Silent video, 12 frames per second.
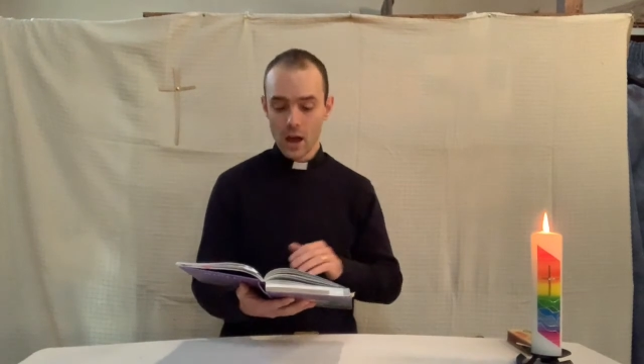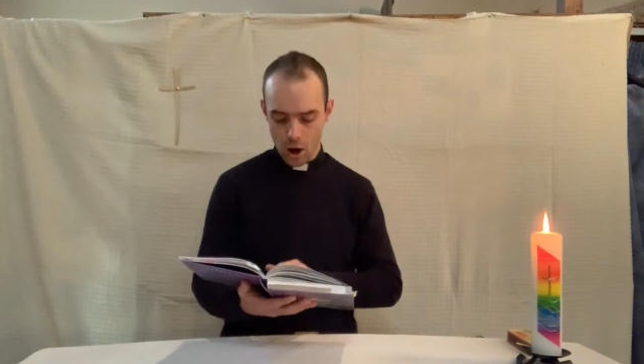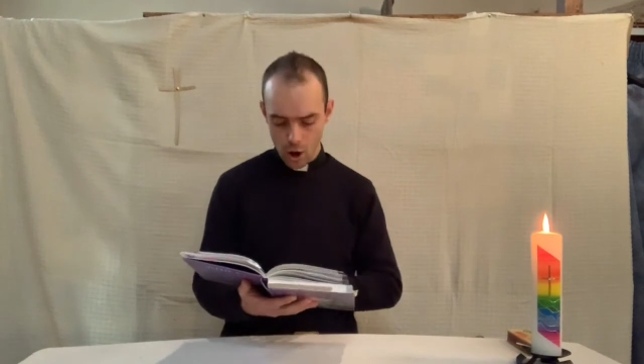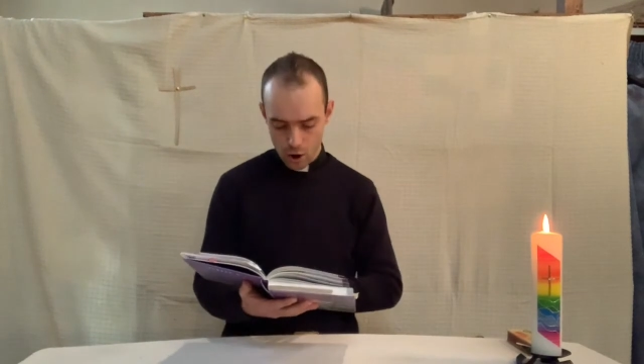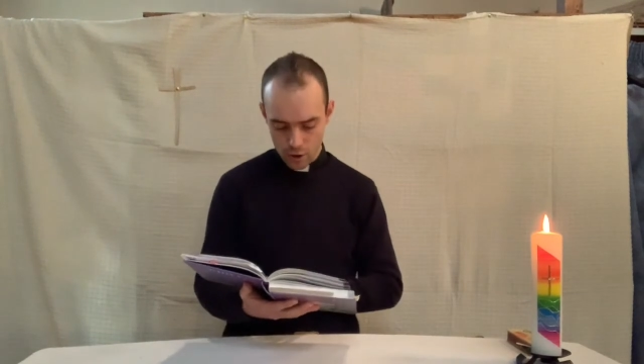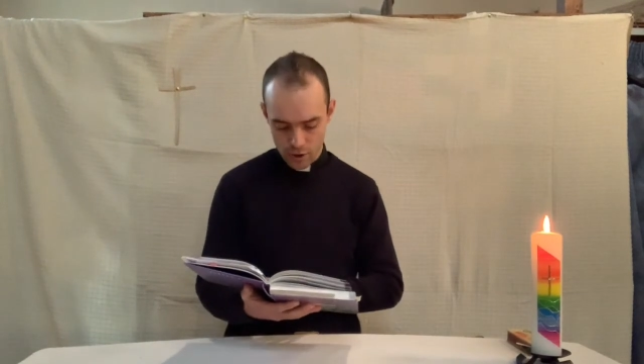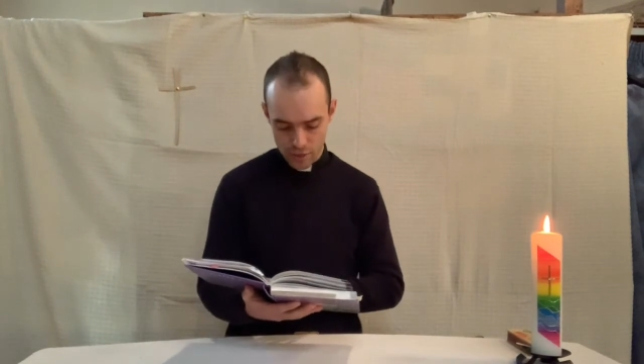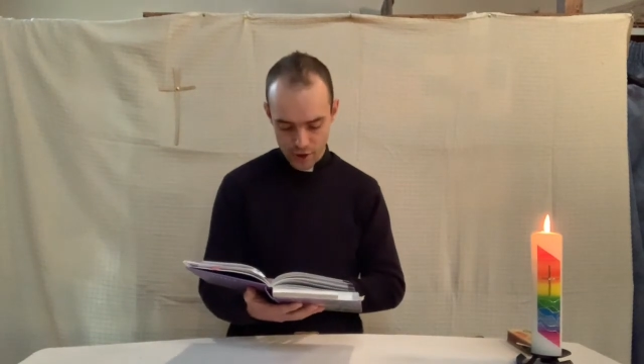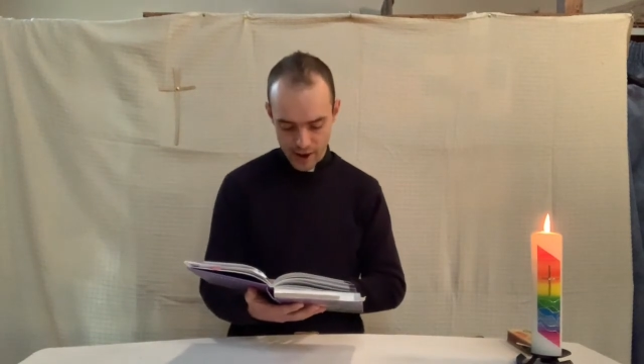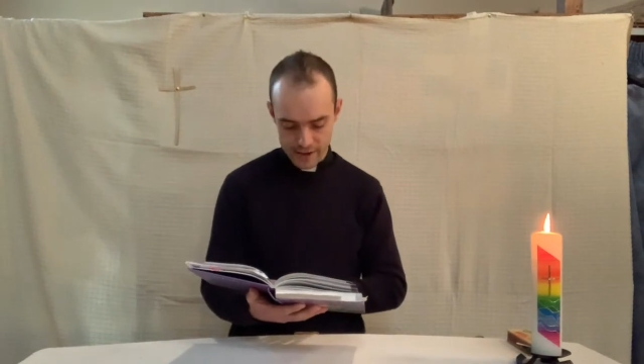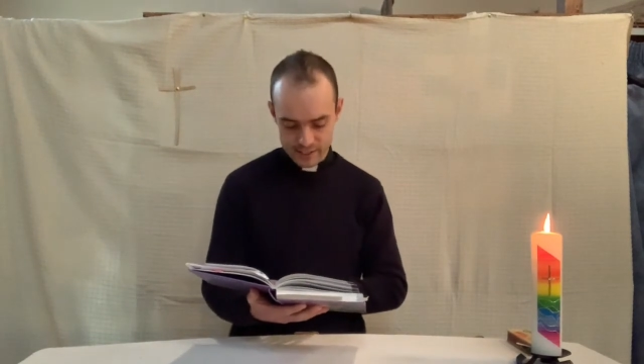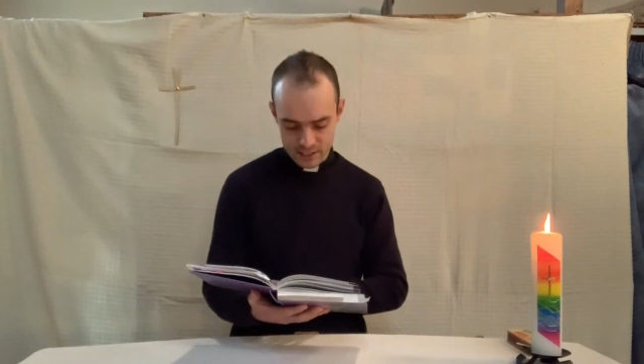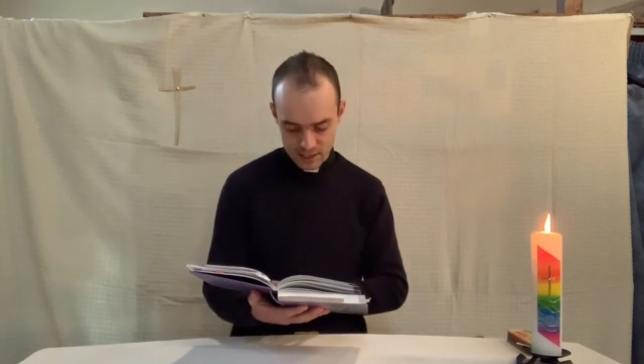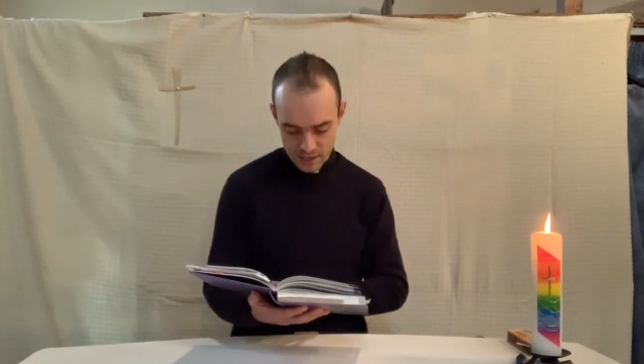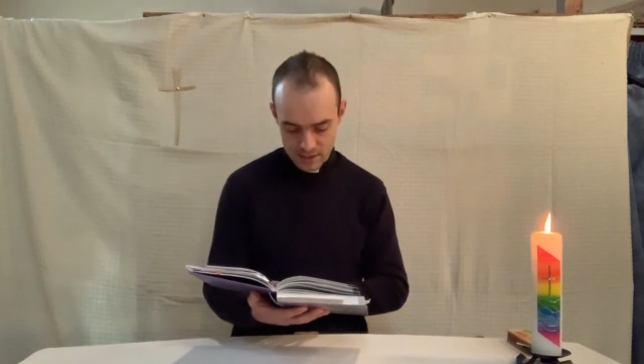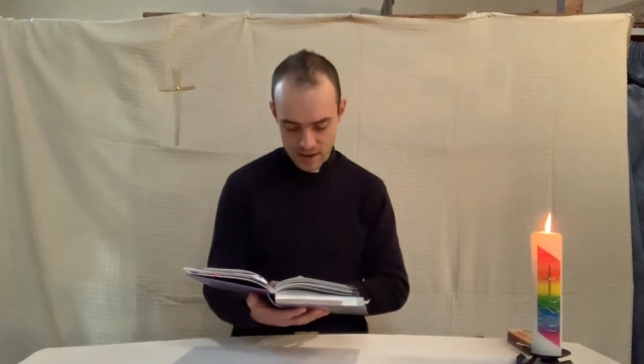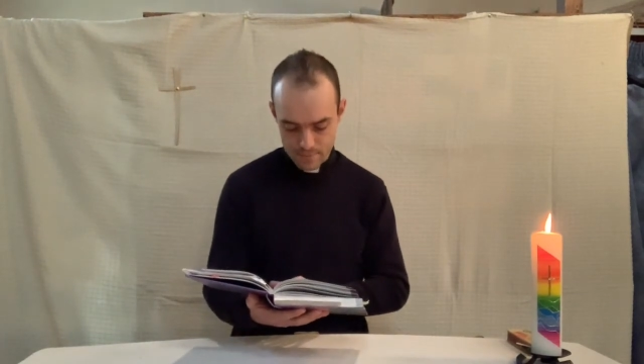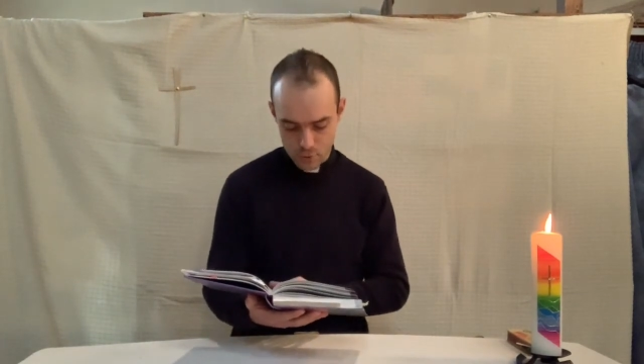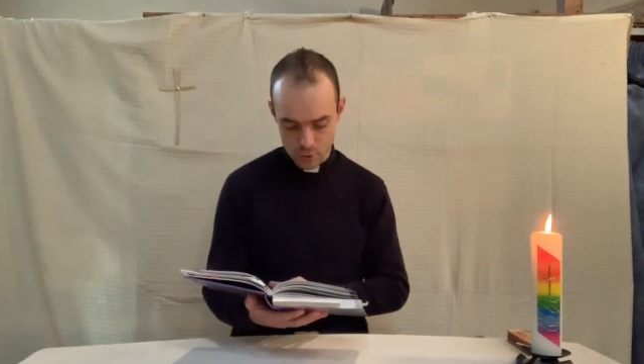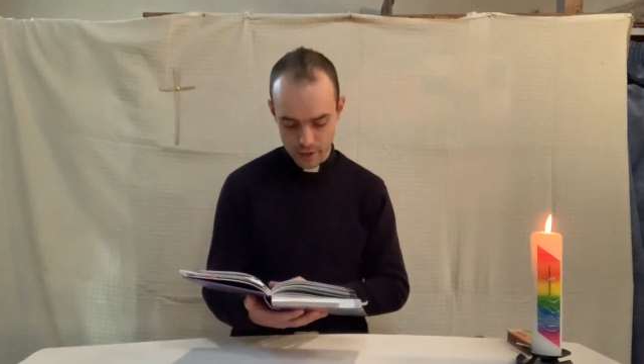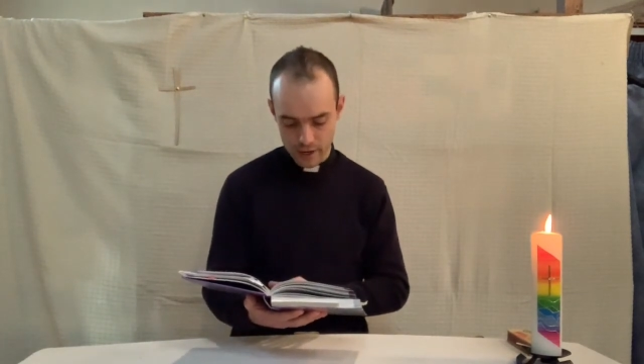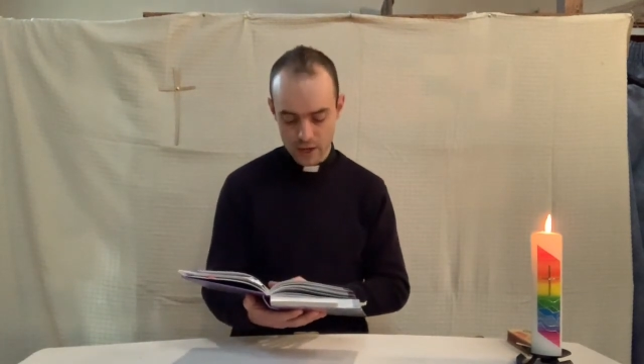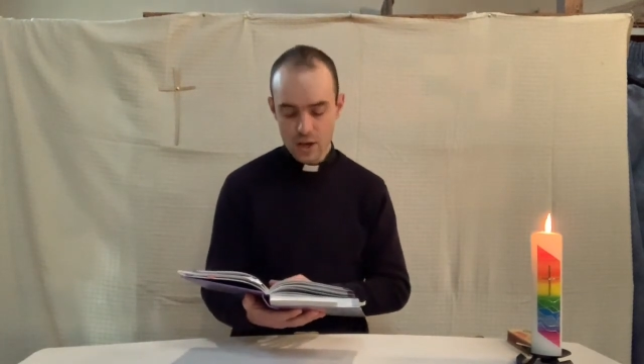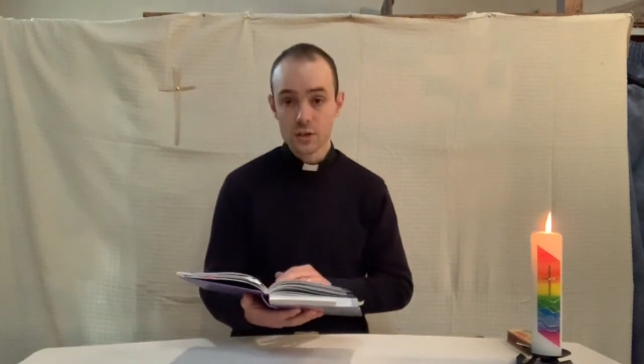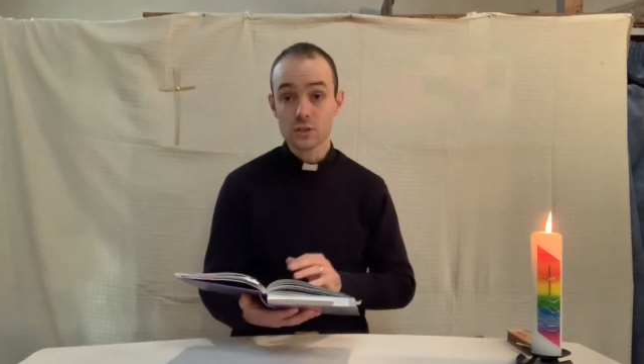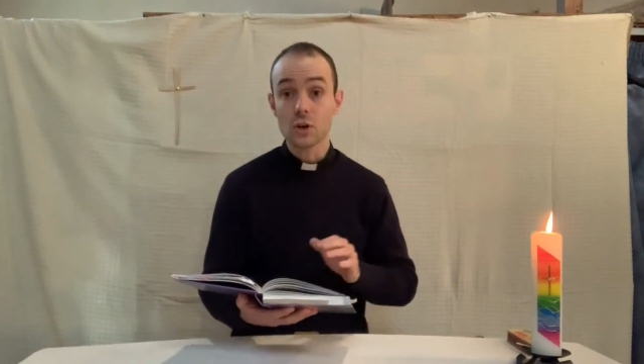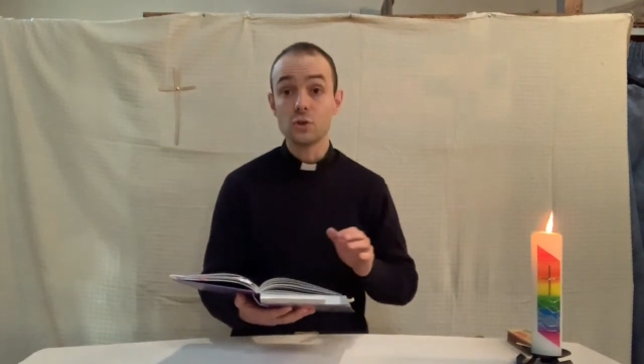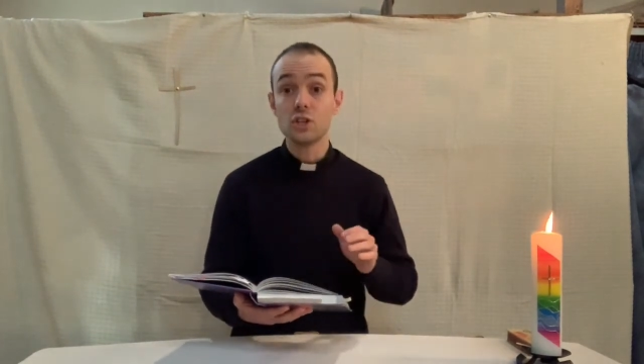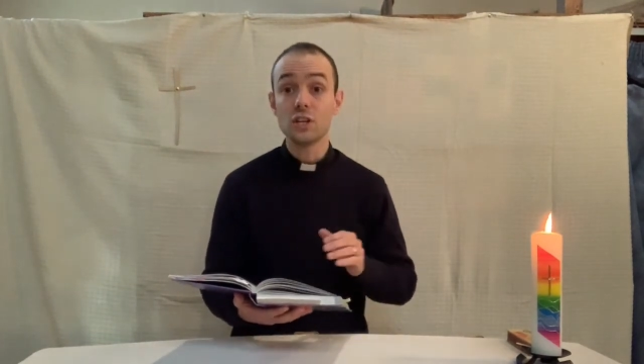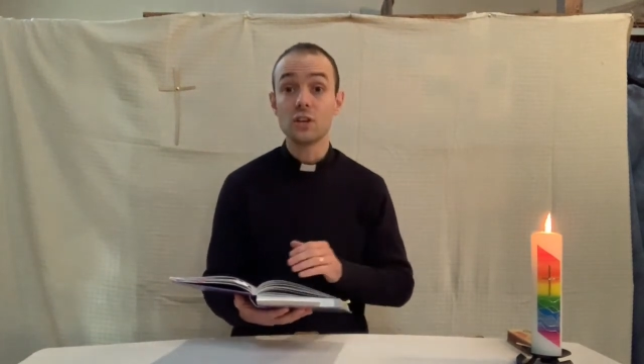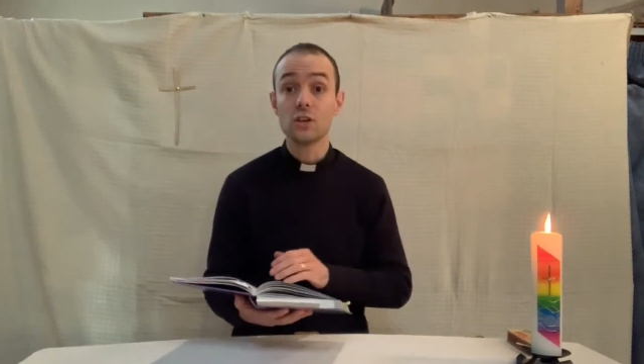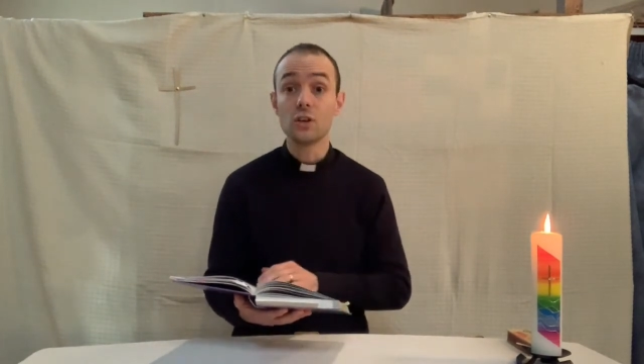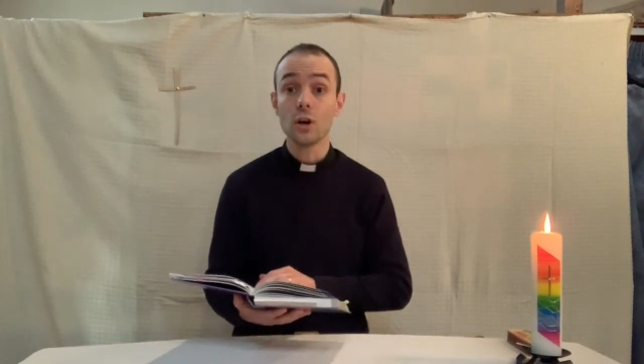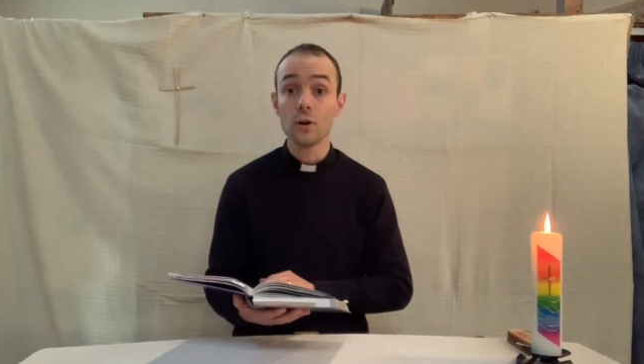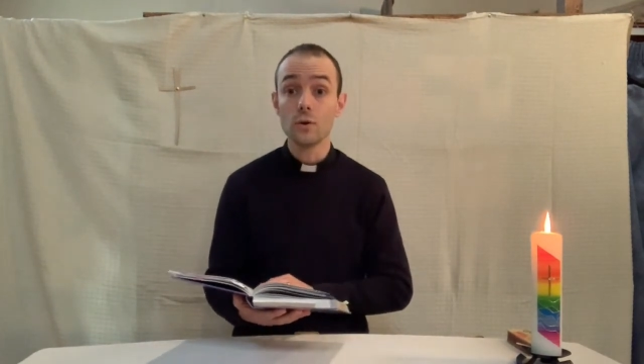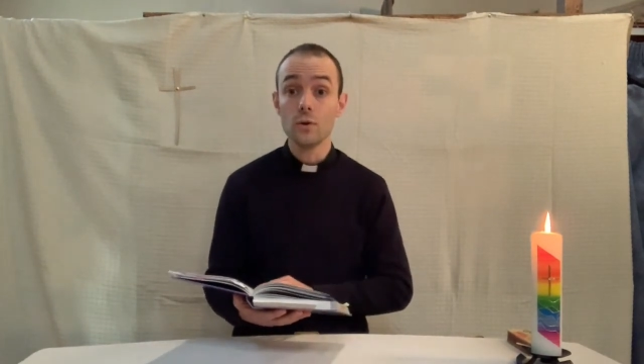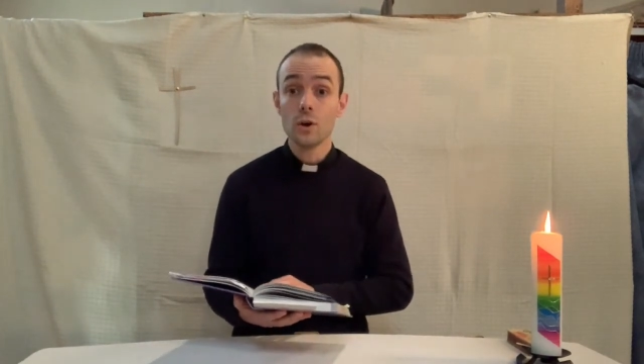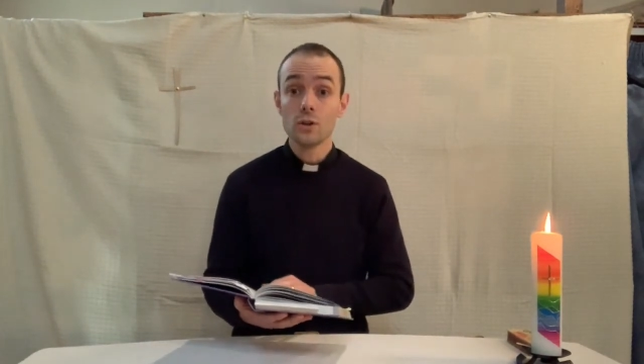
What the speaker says: on that Sunday morning so she could go